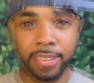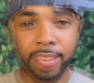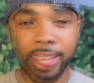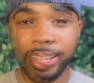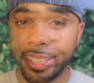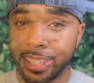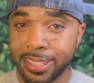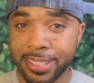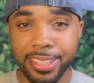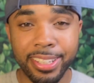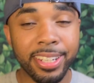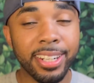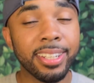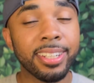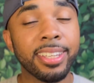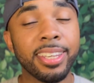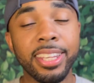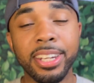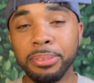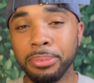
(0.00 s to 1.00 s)
And listen, you need
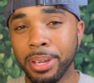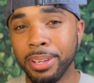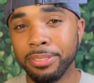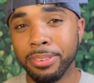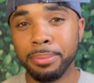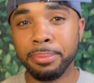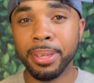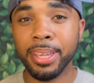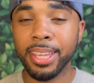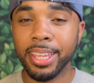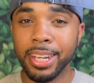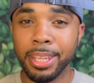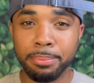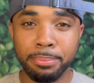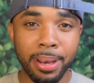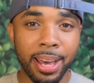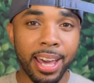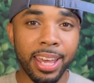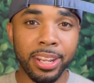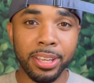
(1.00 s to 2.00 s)
to get away from
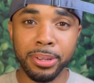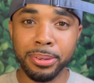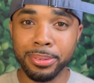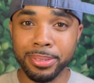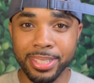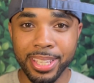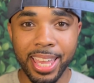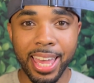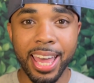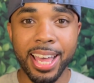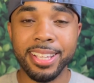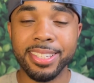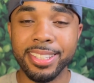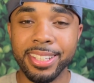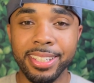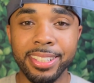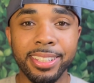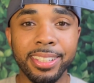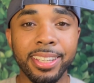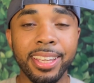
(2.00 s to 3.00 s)
anybody who is
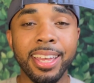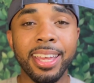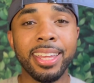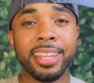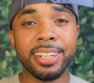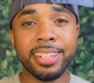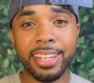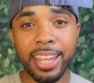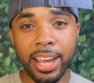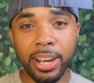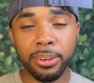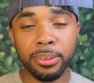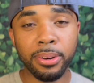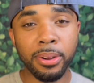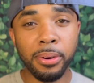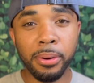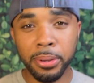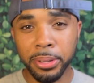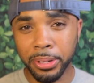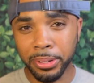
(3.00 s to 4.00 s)
casting doubt
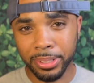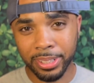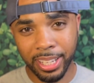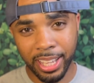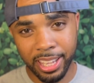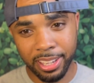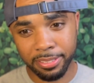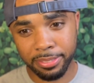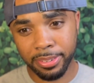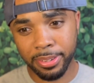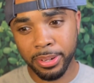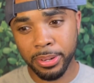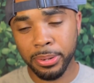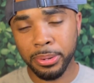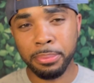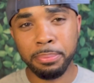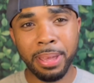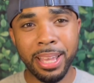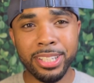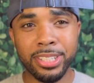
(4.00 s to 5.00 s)
on your life
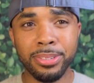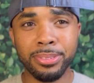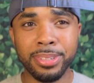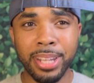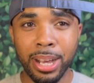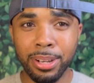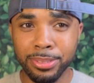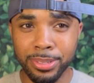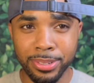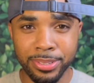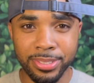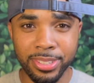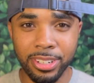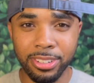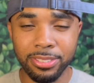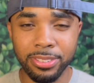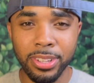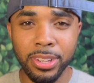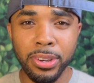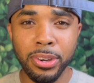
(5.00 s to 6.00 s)
who makes you doubt
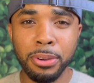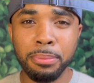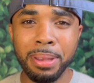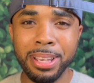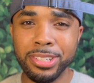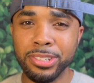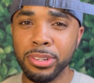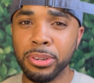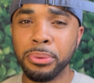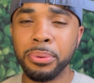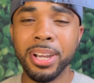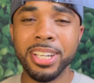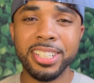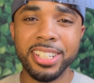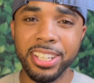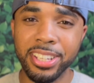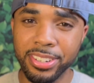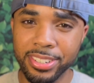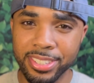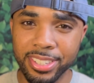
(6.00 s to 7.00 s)
yourself, who makes you
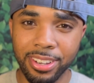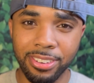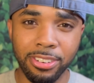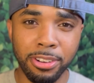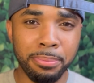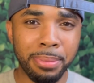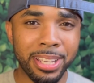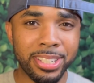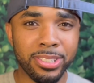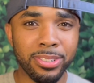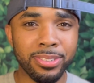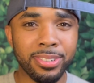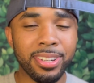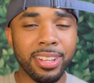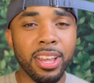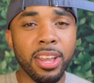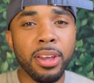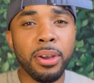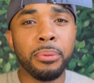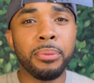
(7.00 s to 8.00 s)
question yourself, who makes you
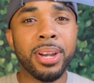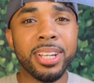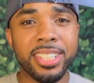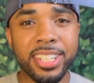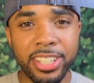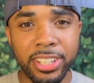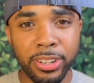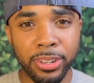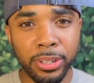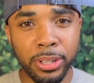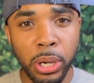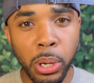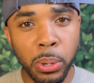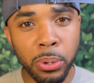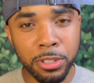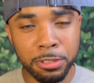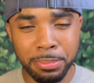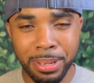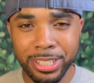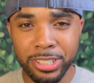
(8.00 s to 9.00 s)
question your
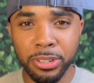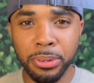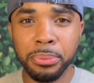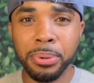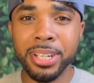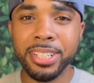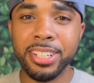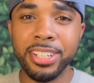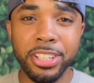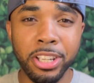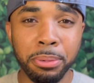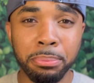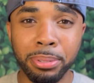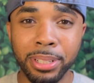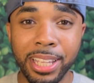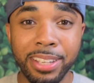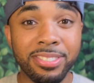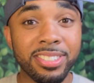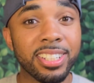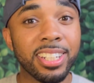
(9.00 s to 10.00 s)
goals, makes you question your
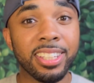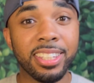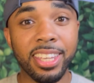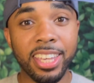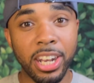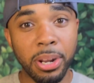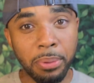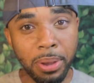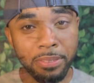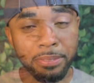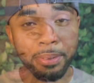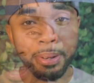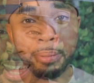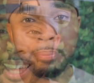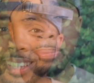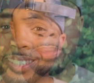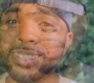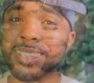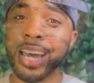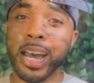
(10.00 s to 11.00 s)
beliefs. You need to get away from them
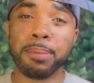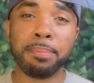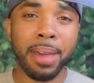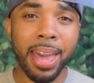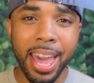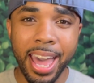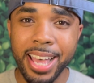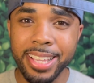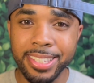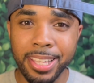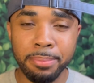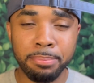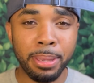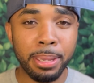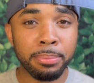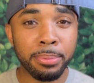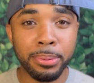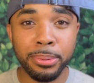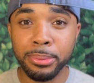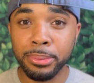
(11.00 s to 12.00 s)
and stop asking
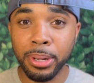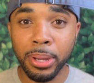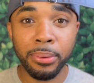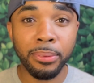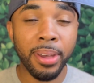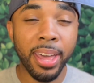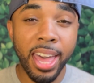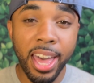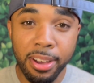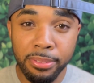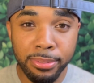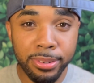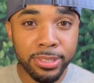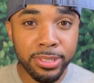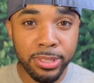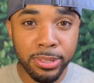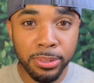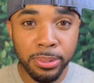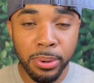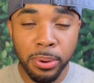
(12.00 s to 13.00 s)
people who don't have
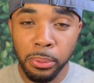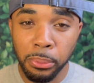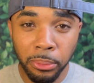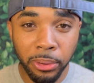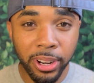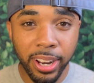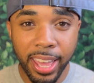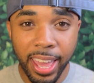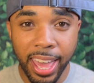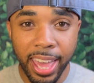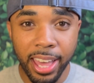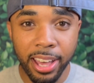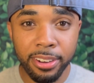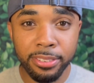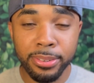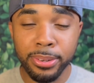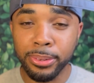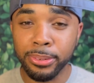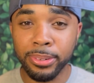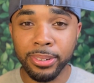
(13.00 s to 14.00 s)
what you want to have,
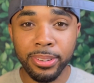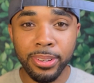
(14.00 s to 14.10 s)
who